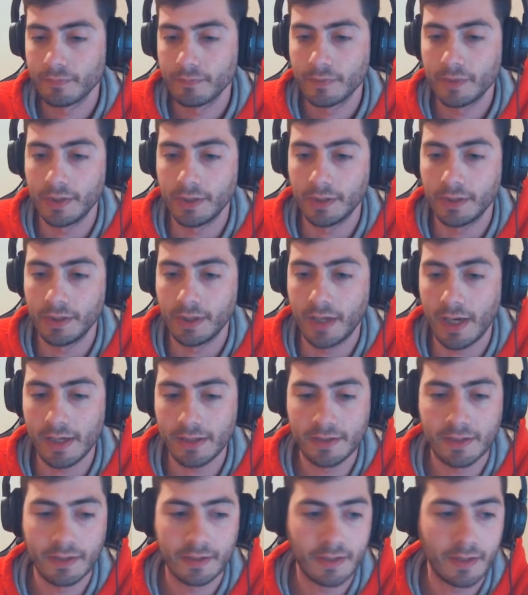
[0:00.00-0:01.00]
I
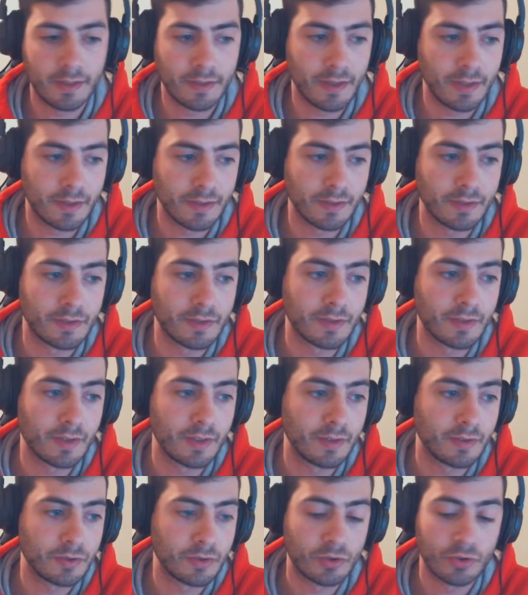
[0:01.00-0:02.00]
think that deck is
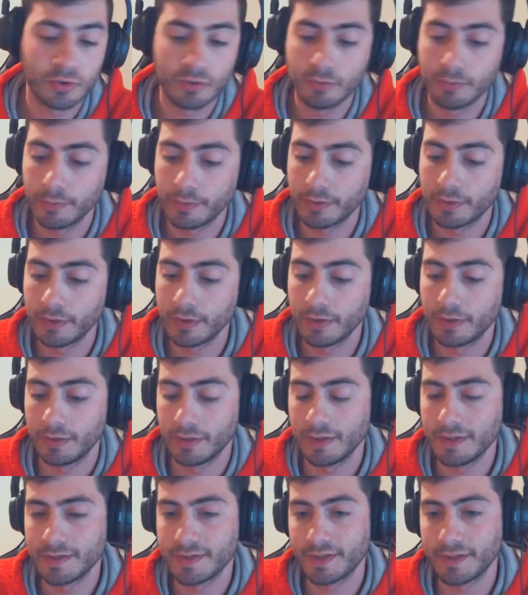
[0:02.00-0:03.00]
super good.
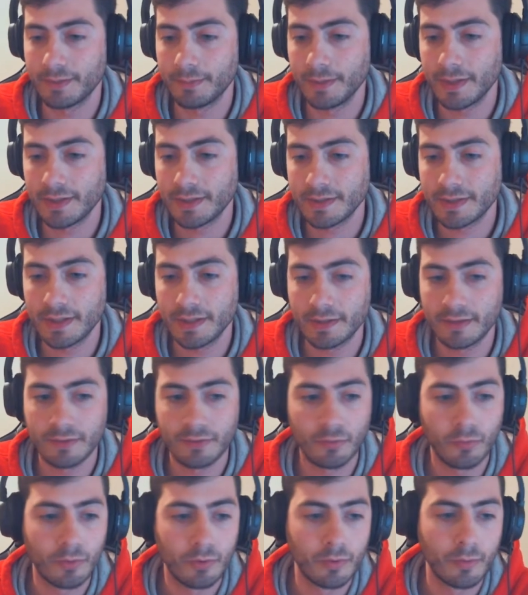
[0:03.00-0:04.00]
Is it the best deck in
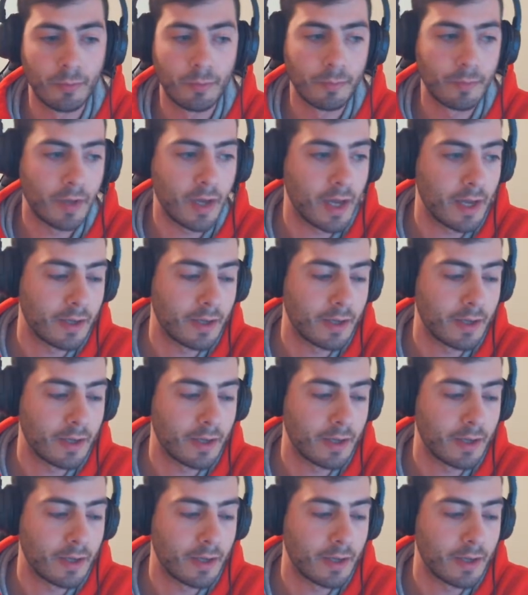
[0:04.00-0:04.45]
the room?